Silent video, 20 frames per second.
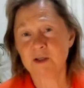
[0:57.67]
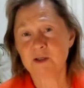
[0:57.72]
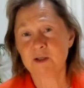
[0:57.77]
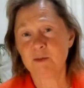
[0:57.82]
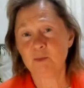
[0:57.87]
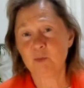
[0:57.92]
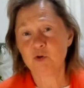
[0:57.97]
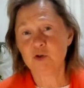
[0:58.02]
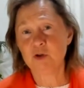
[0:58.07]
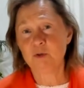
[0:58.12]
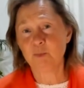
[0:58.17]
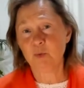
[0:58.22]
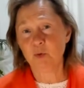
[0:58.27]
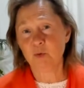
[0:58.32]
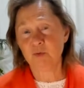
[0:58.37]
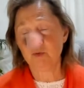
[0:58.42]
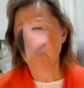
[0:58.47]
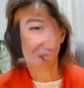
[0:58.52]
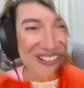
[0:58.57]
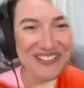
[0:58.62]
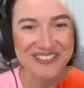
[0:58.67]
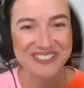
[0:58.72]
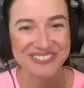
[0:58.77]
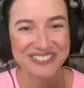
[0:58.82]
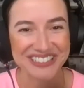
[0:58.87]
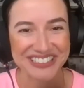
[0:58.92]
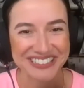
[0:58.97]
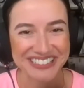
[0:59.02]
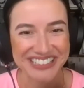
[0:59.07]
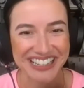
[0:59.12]
is the most important
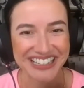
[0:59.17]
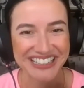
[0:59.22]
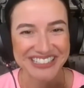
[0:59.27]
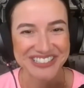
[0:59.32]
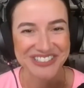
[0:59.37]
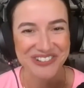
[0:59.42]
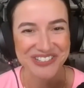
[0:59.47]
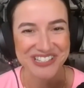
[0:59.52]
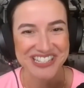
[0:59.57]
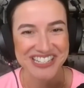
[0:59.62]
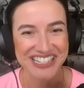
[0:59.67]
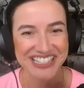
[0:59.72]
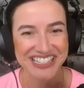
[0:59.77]
thing. Uh, Dr.